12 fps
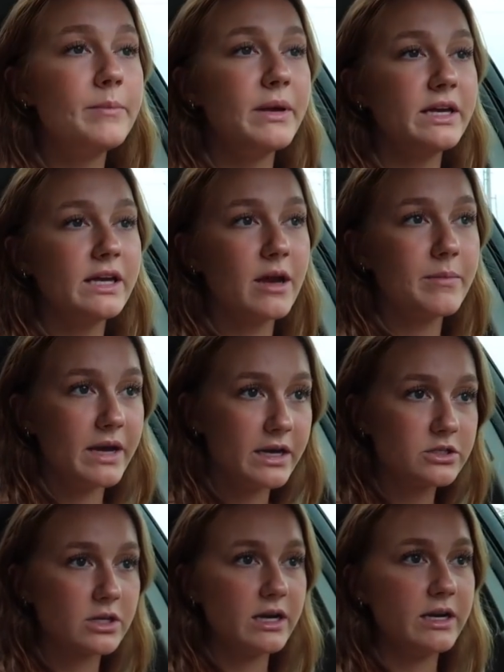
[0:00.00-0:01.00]
I'm picking up
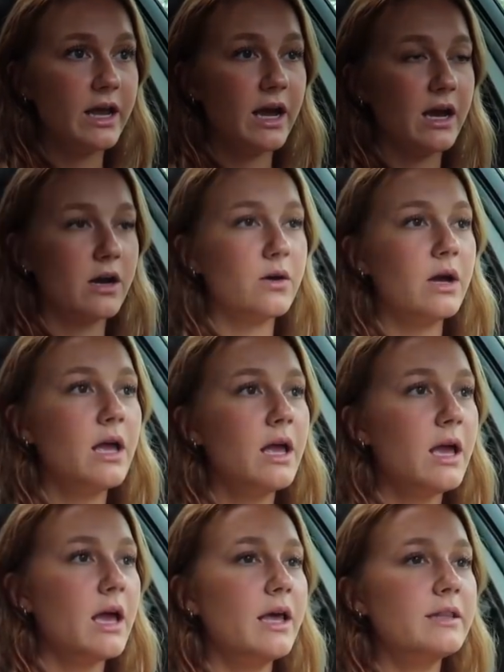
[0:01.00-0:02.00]
Paige right now.
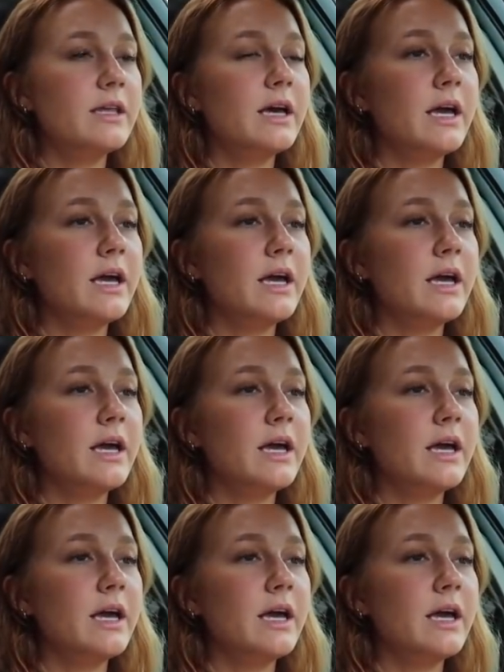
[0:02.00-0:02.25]
And